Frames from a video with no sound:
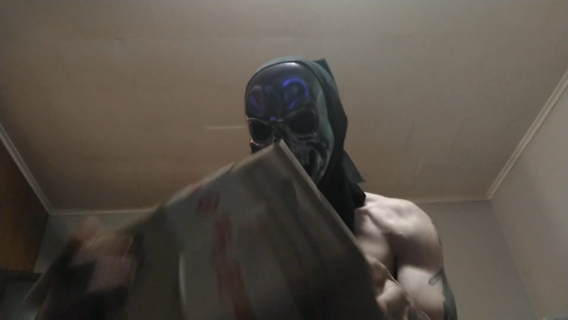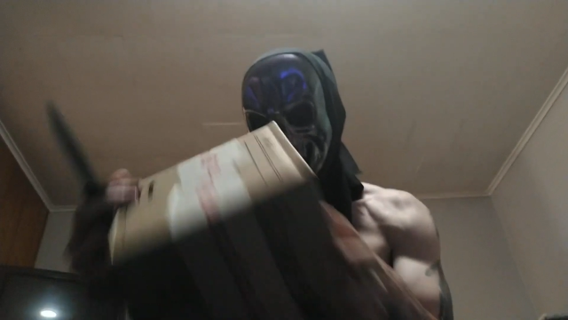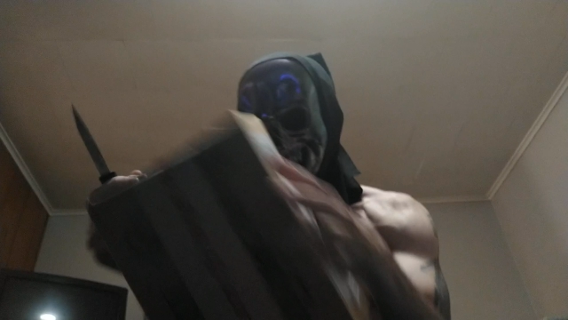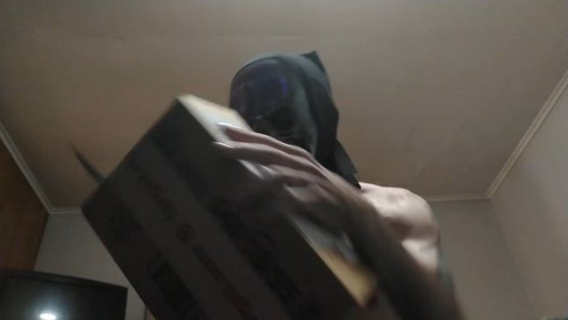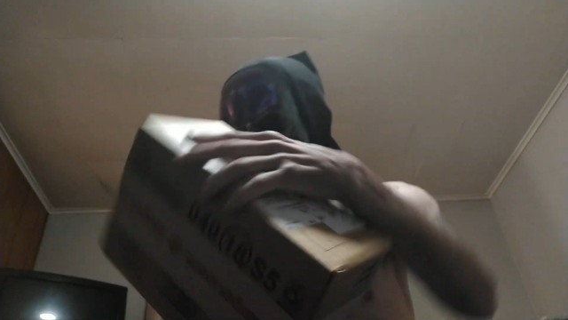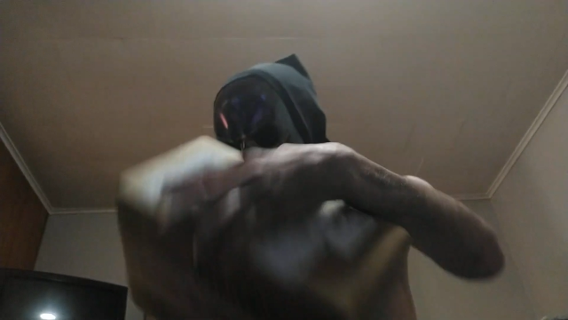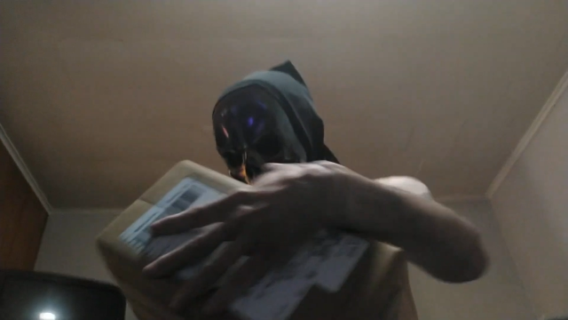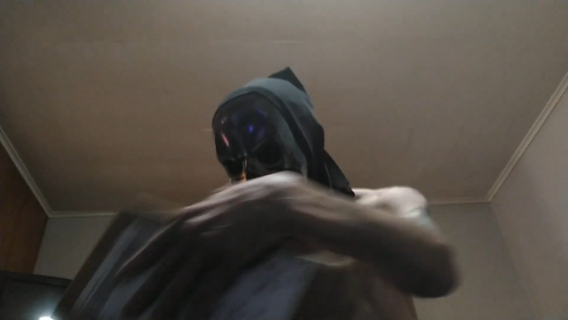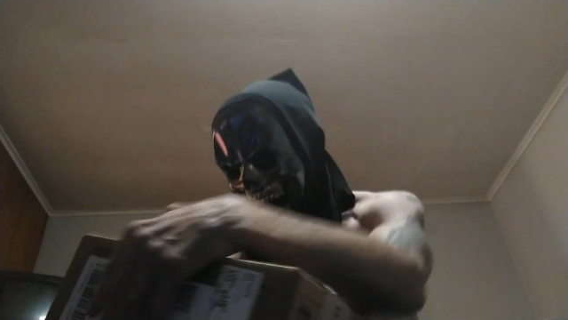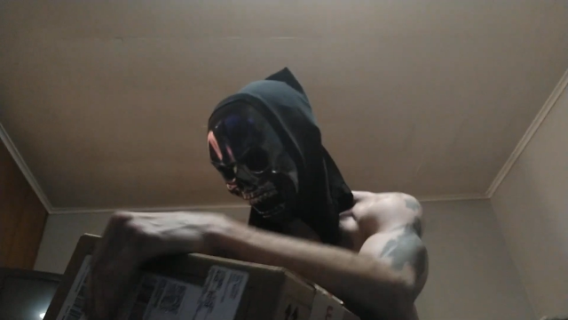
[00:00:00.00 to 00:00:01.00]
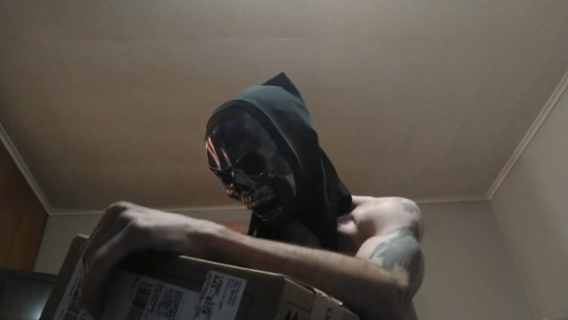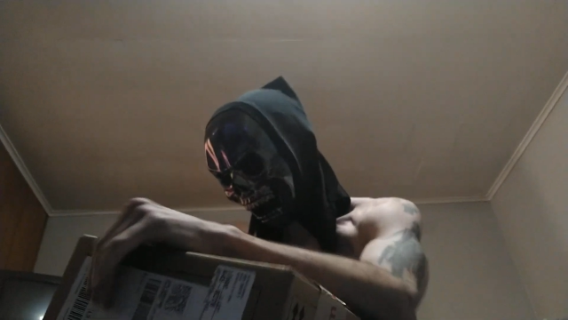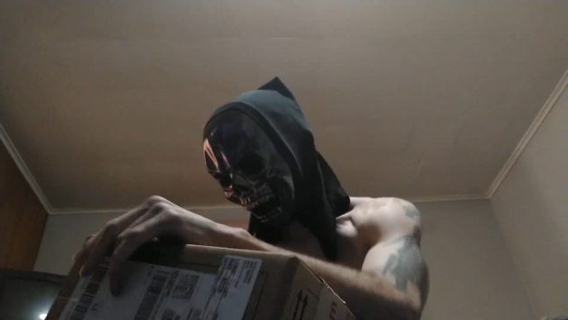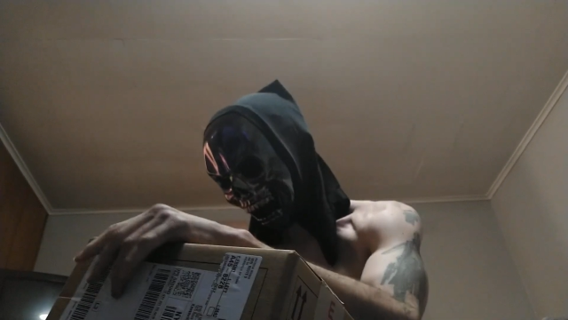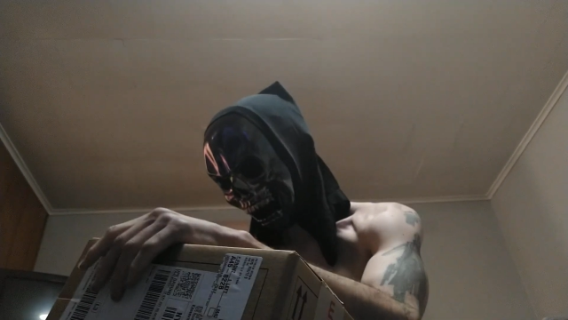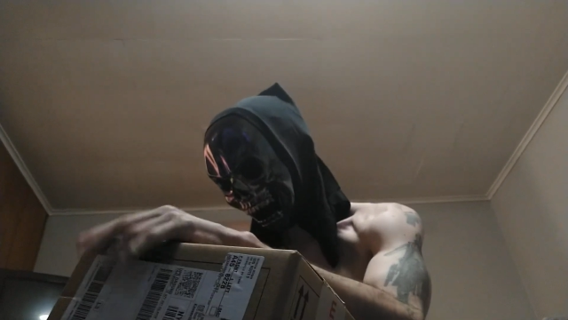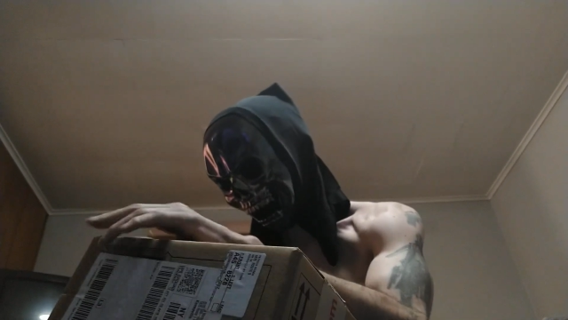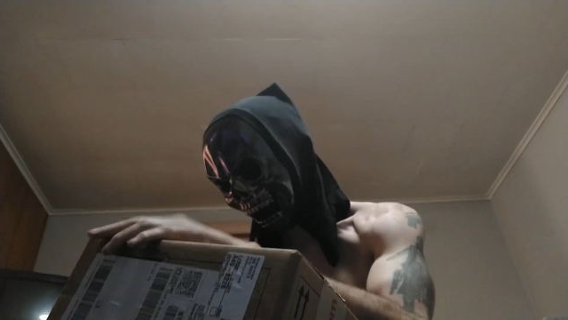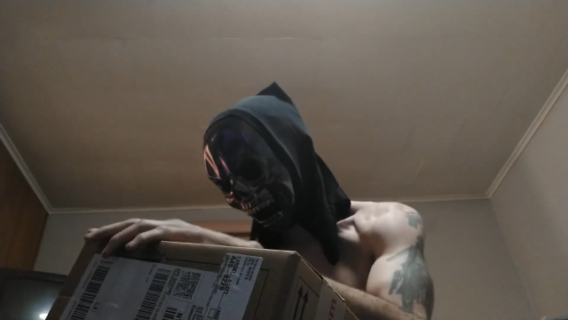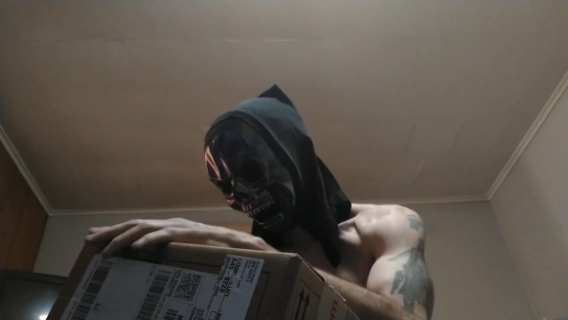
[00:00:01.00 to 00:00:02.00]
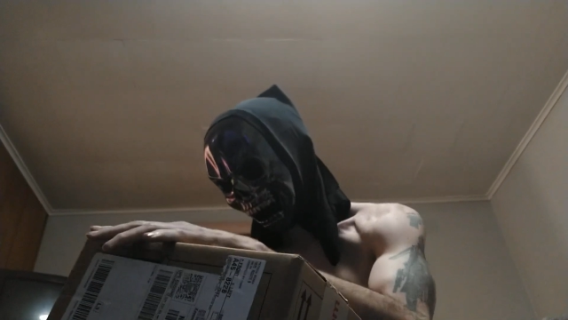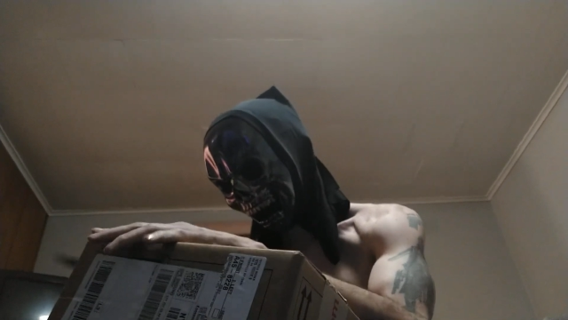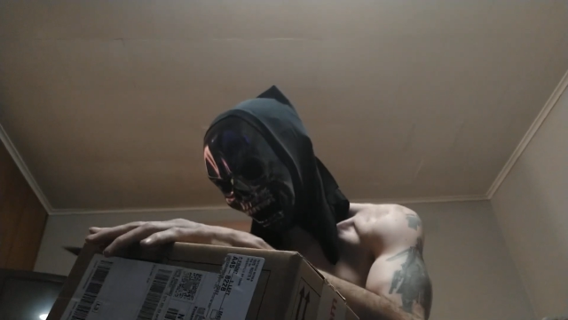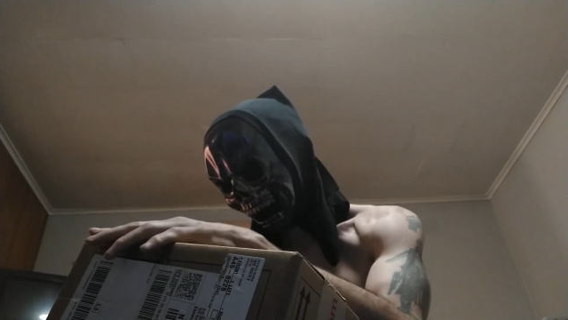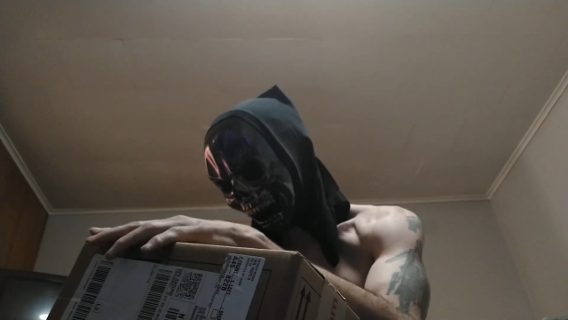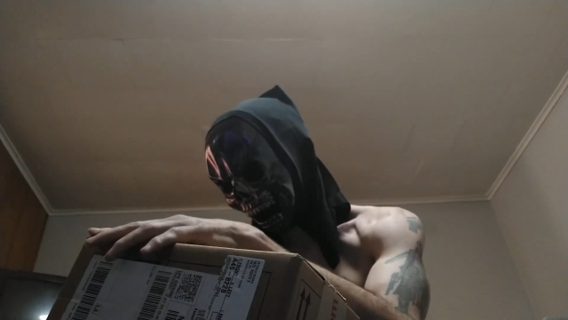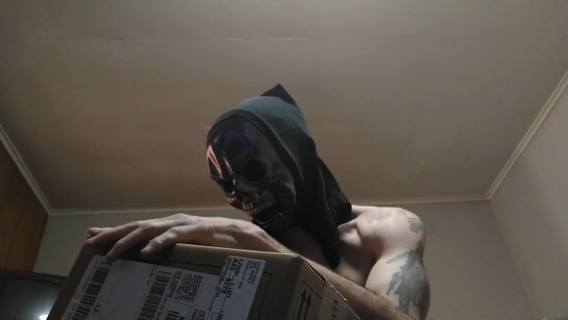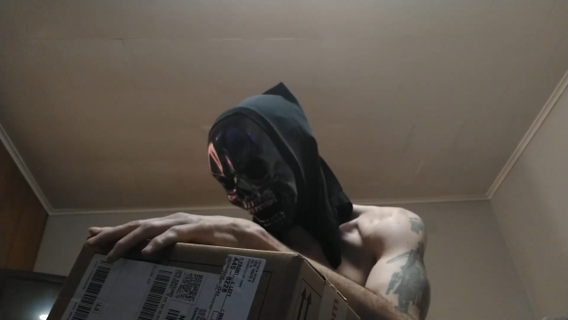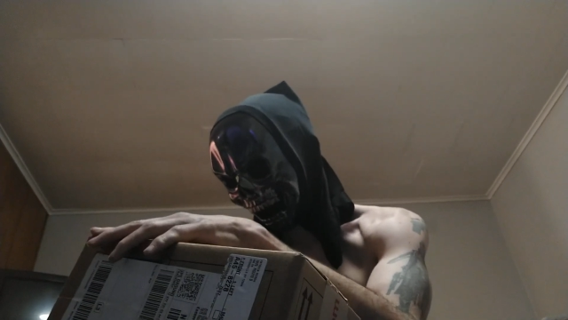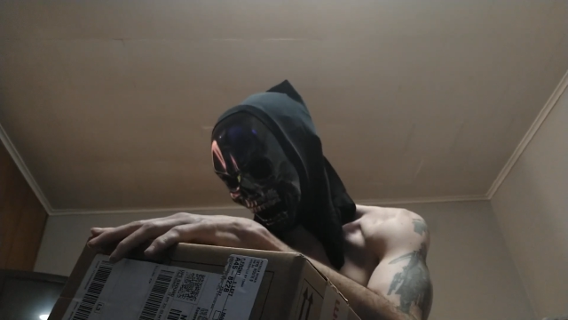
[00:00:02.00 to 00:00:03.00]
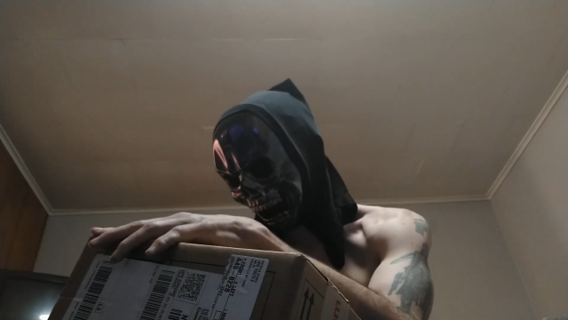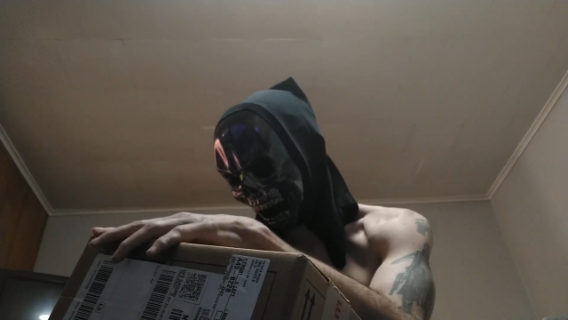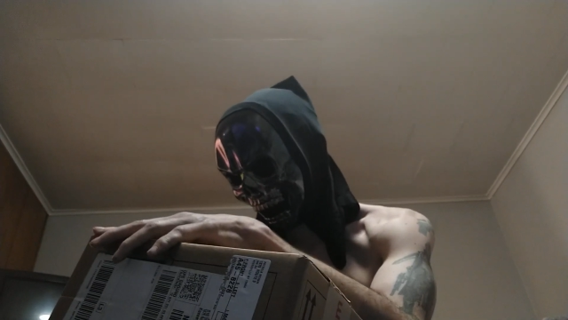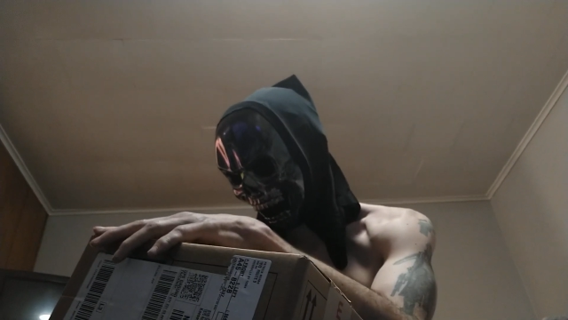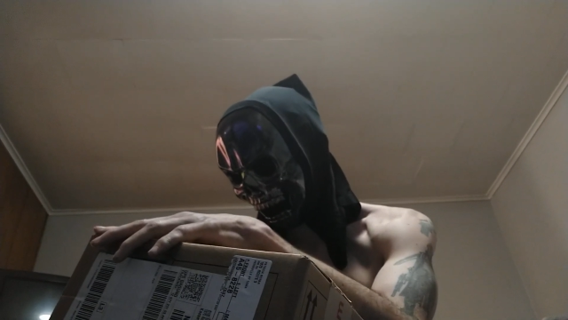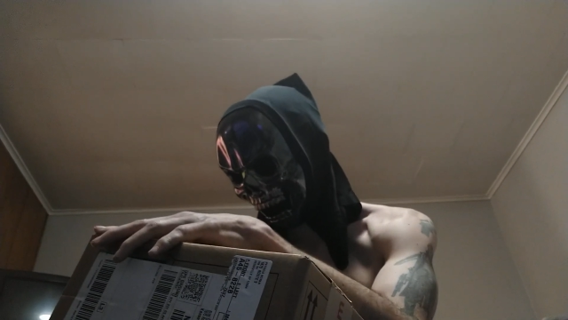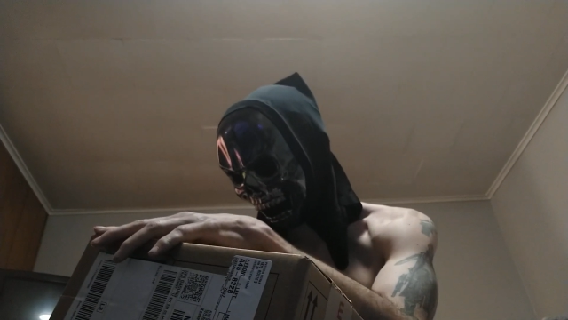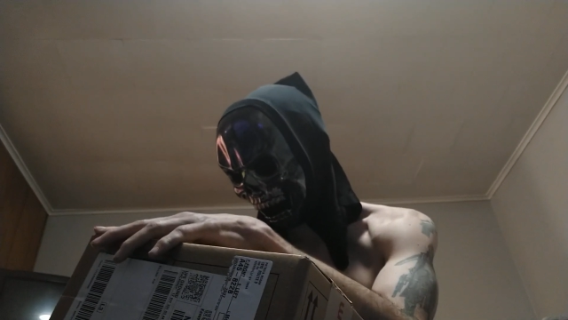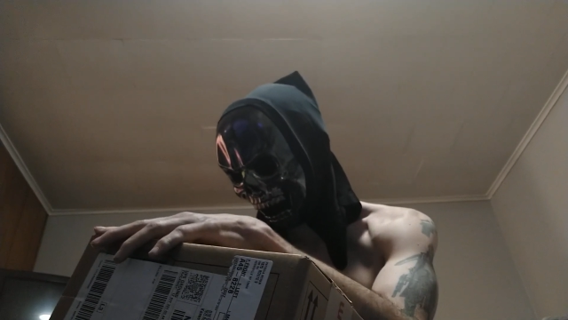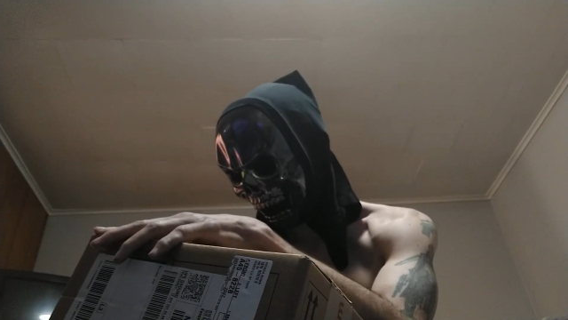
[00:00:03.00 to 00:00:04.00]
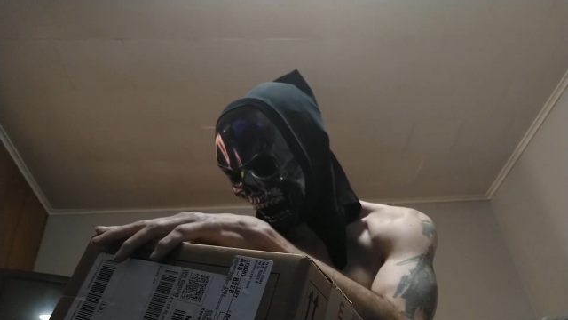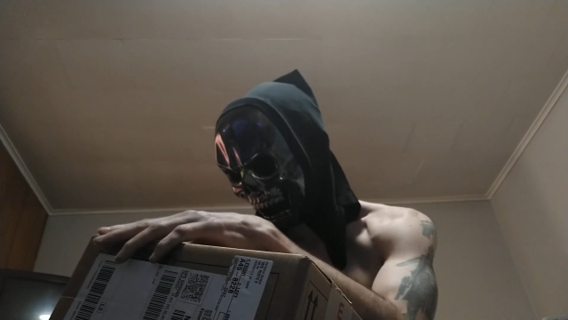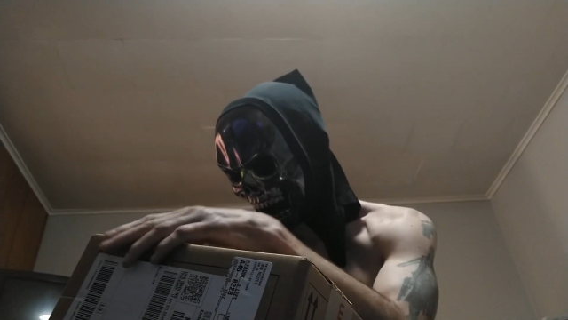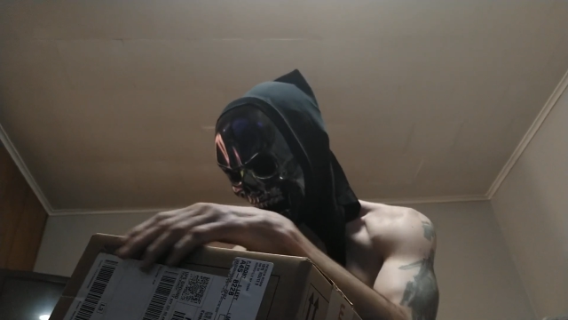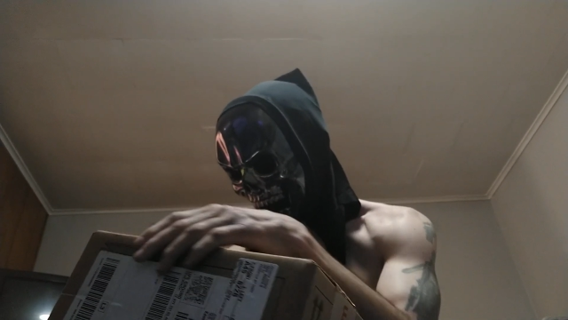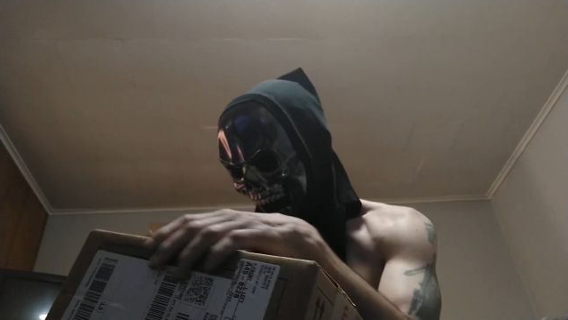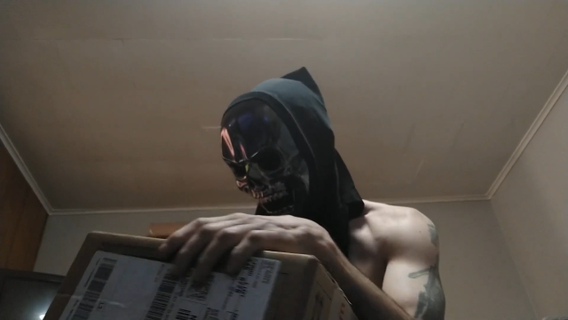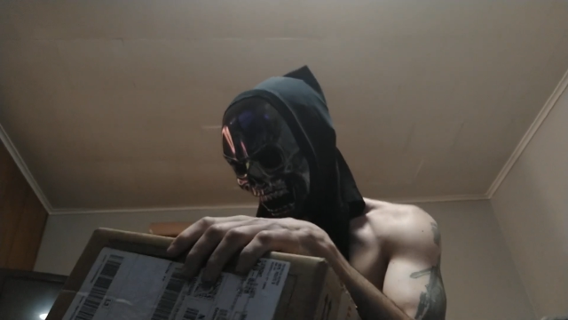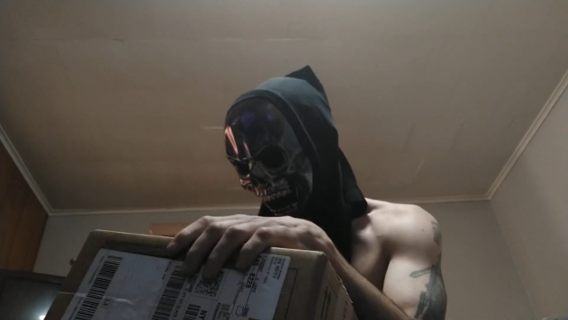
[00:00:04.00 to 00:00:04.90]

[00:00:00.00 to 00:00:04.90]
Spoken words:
No face is visible, so there are no lips to read.